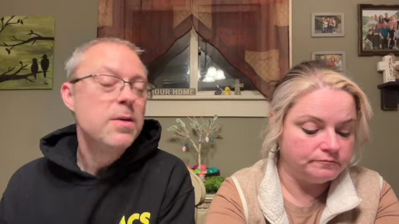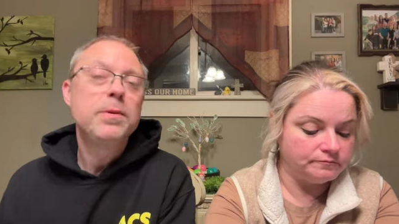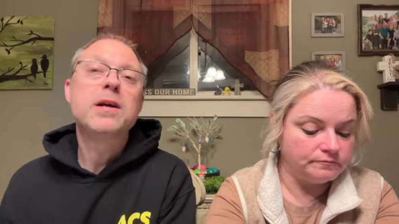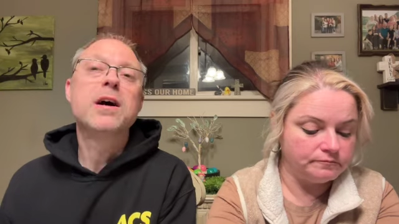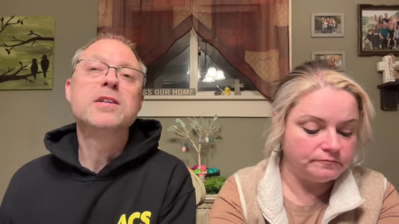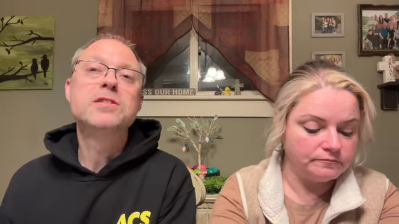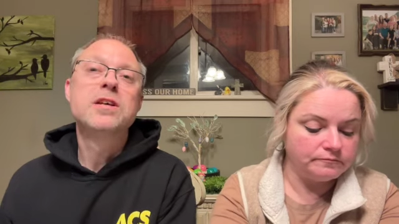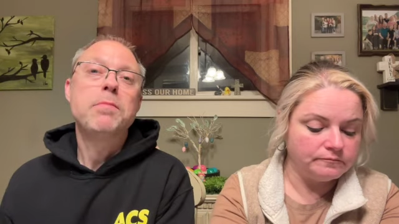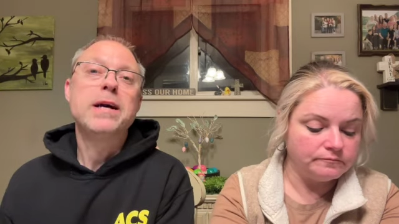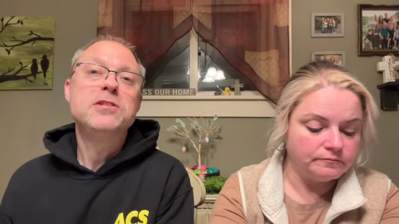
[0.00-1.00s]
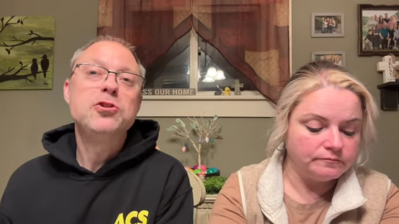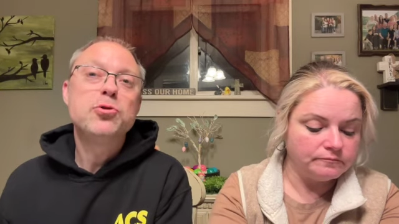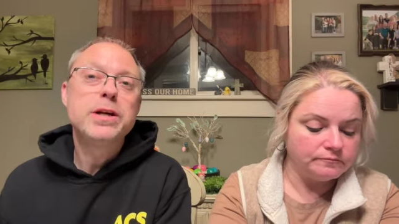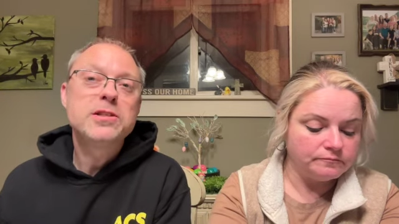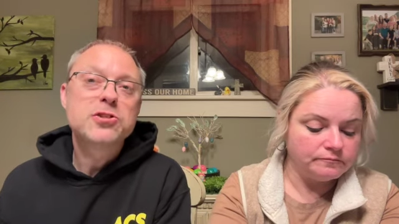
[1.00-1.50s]
Speaker 1: because by
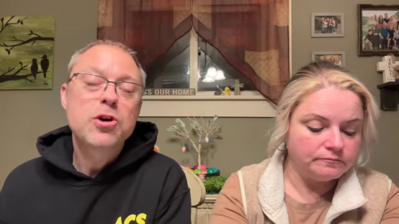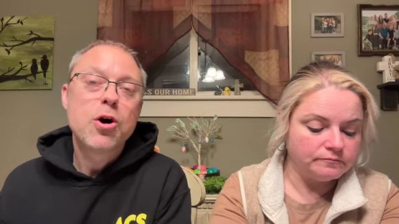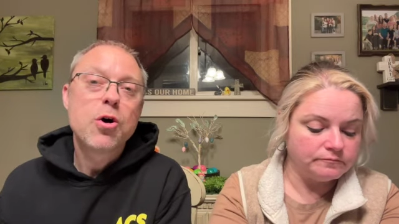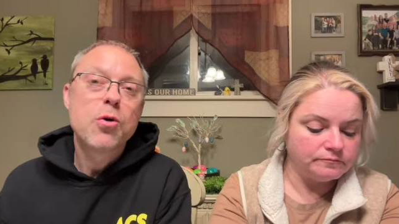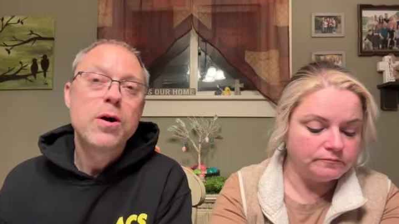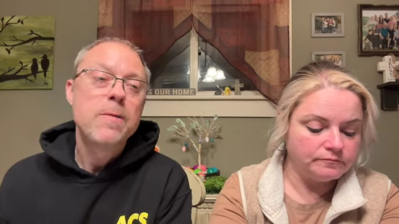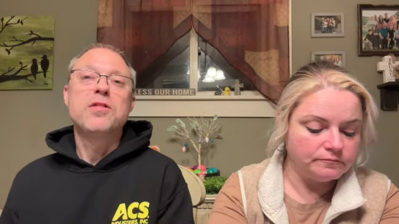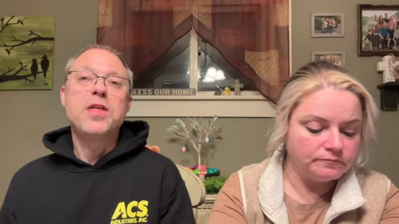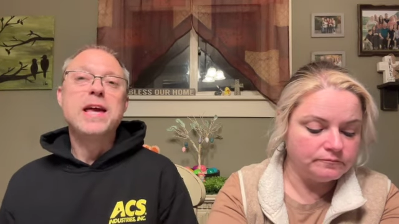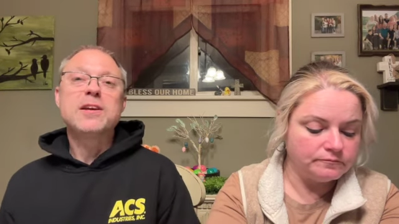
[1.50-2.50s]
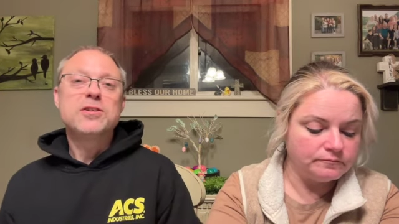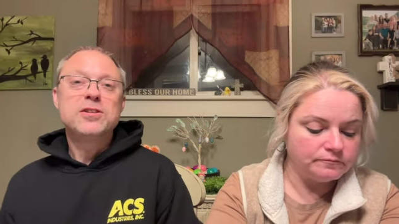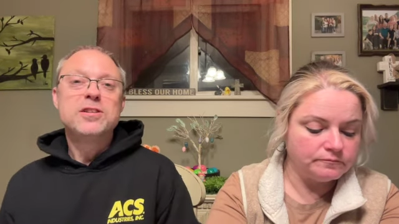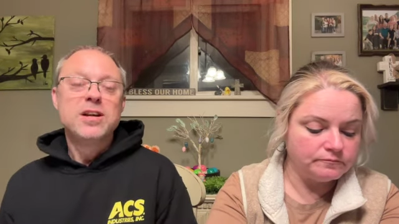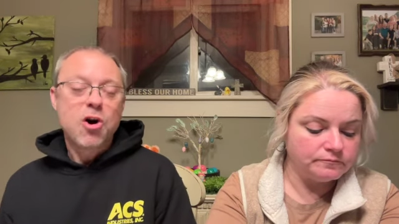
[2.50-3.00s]
doing so, they
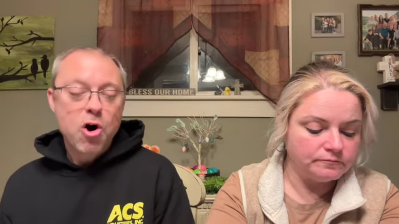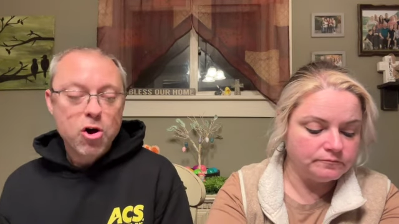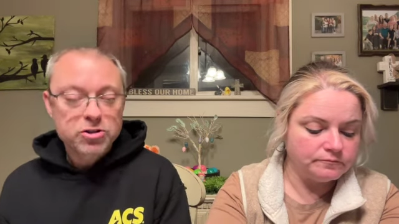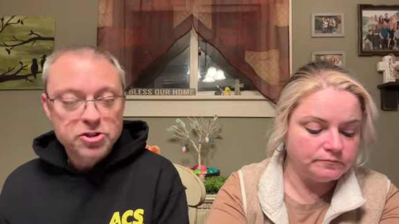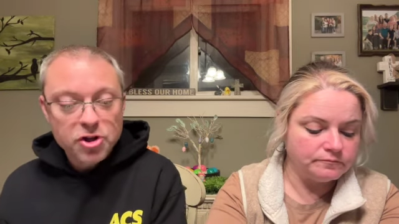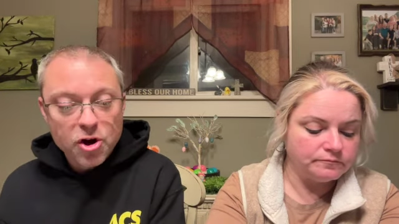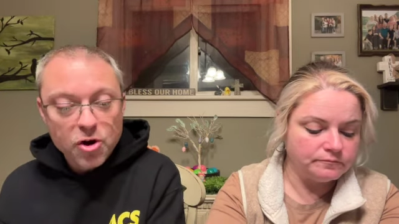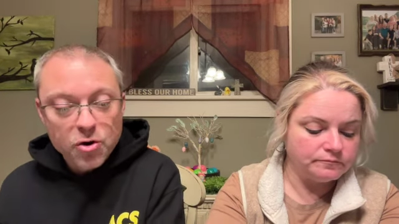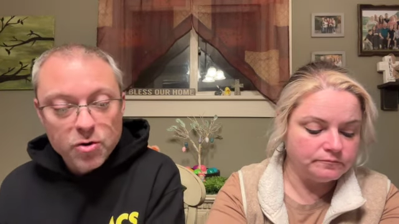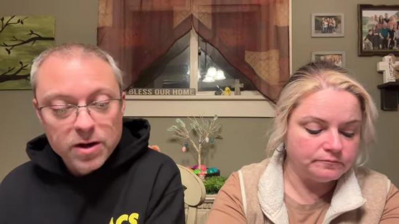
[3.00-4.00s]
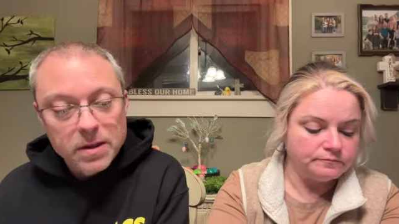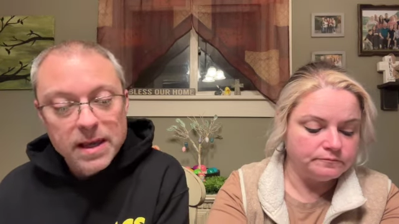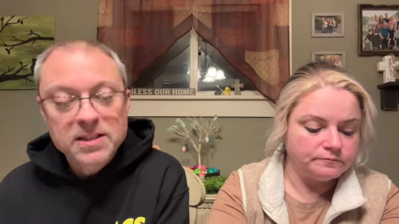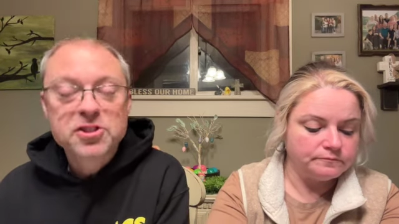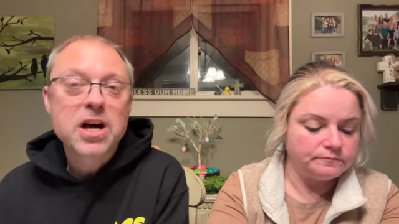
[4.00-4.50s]
could also
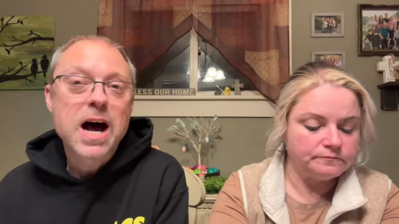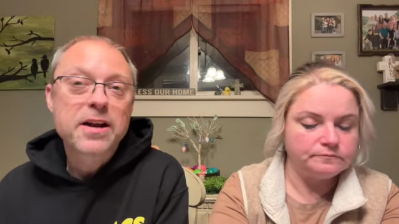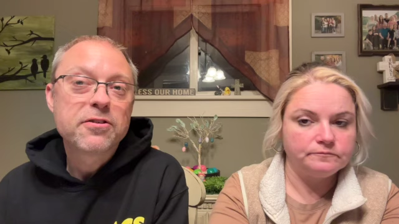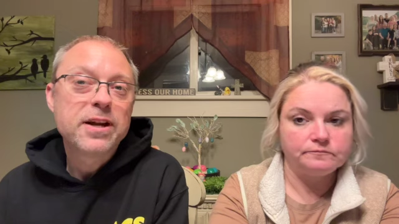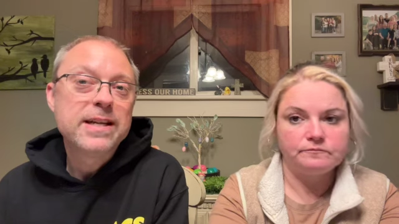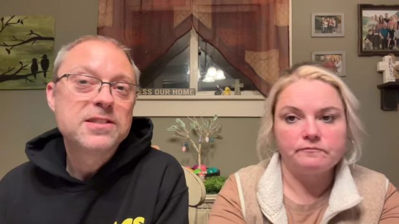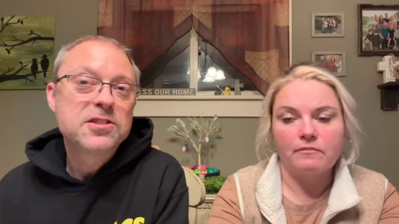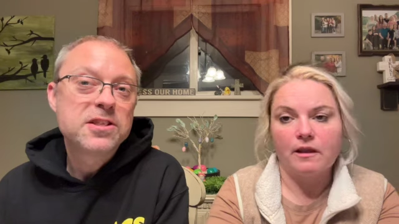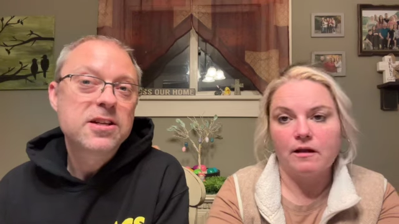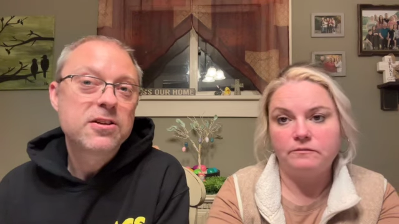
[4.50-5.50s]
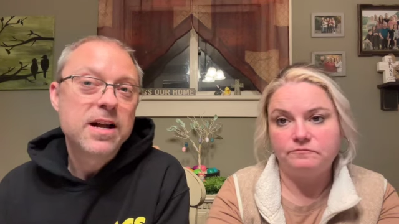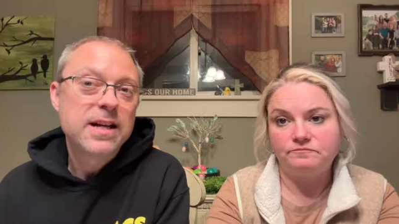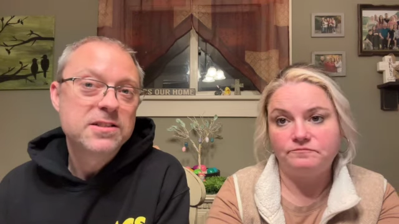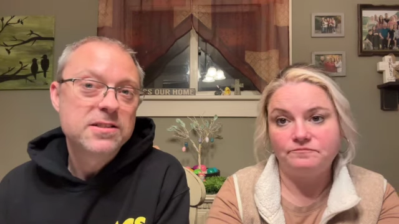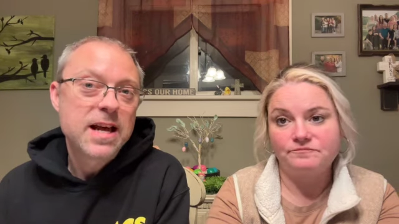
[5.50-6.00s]
exonerate
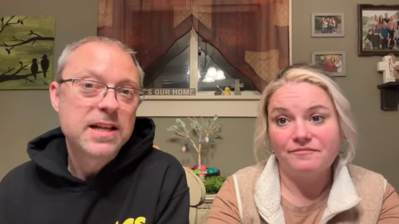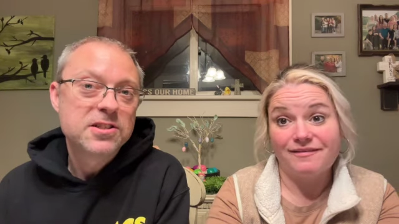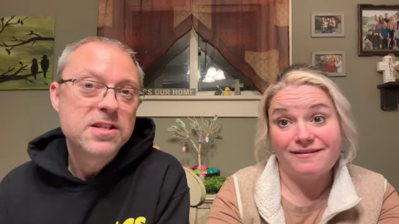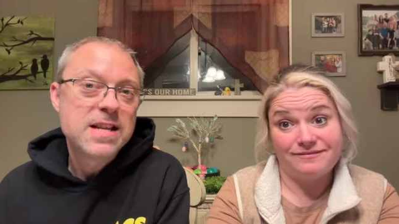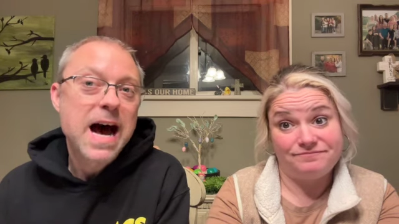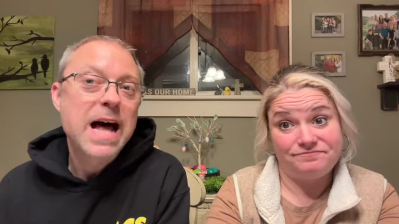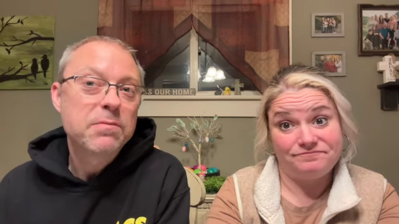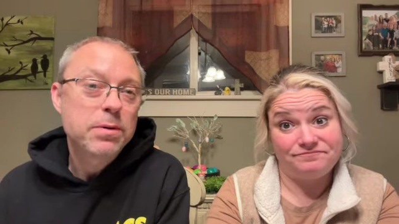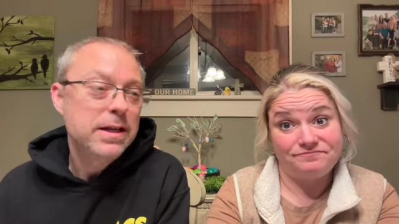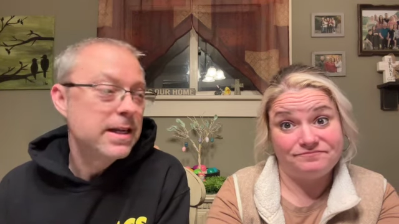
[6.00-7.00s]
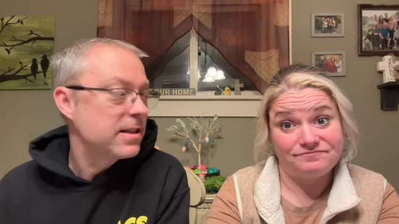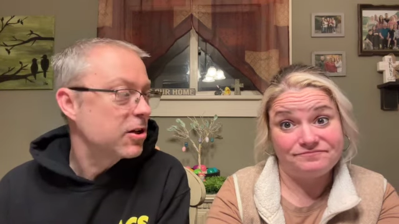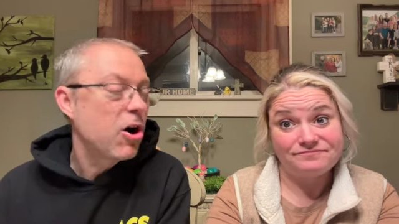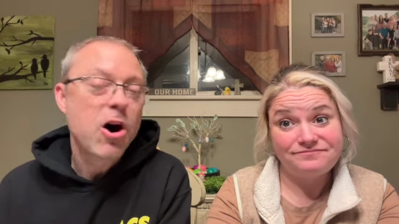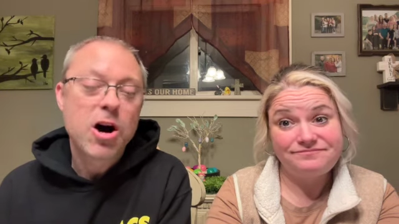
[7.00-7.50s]
cigarettes as not being the
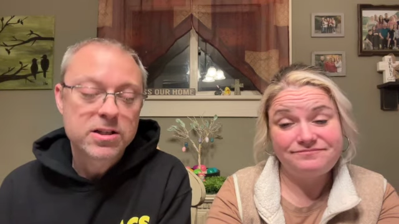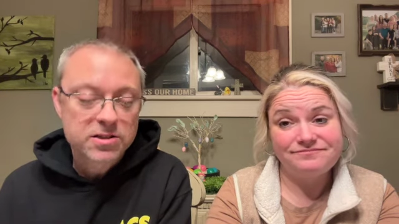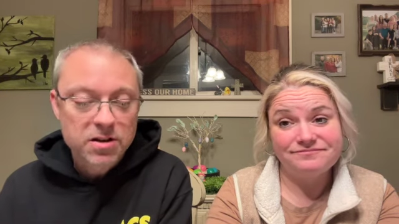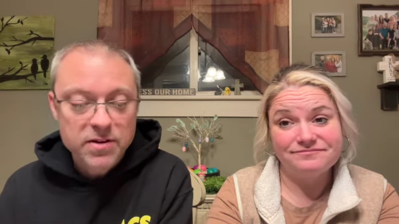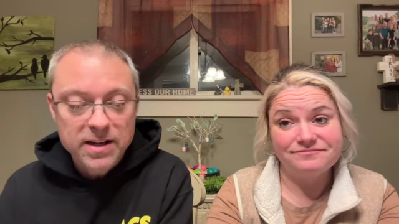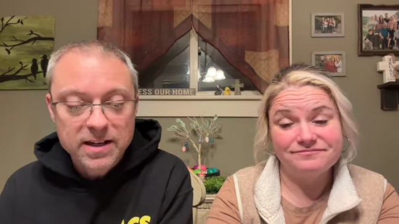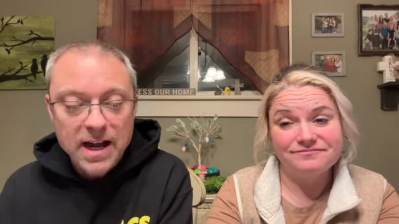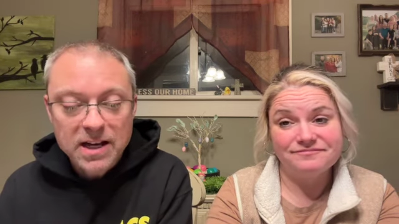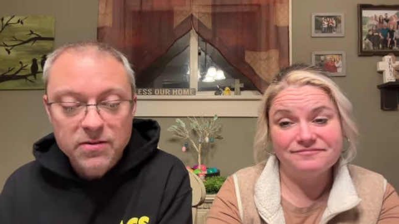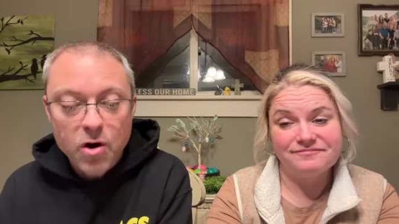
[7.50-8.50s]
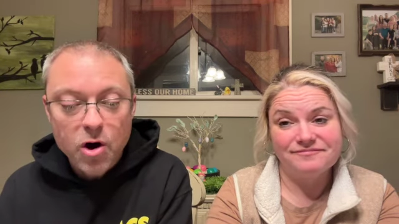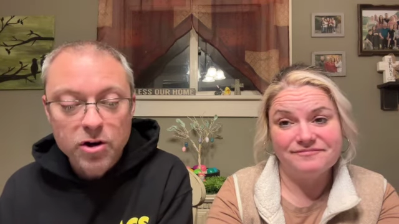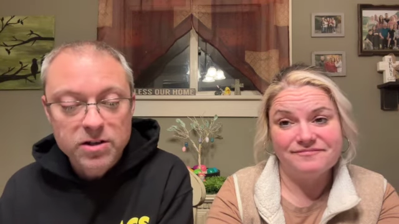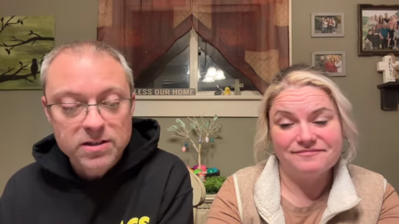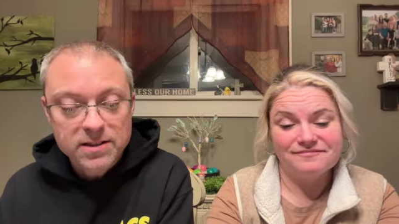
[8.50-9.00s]
cause of any kind of
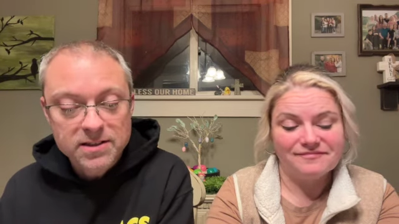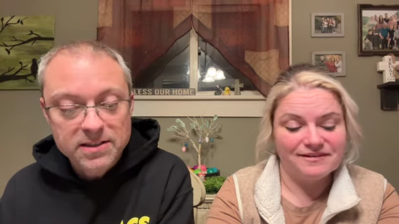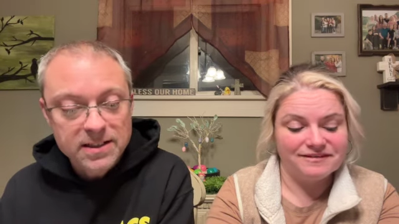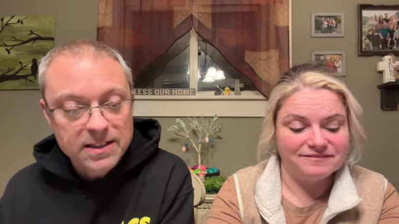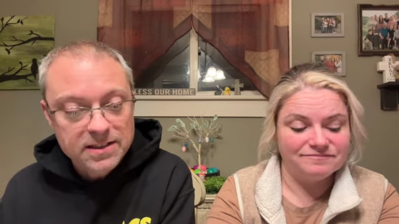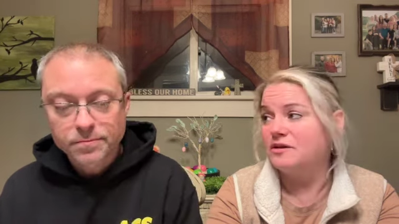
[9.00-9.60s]
heart disease.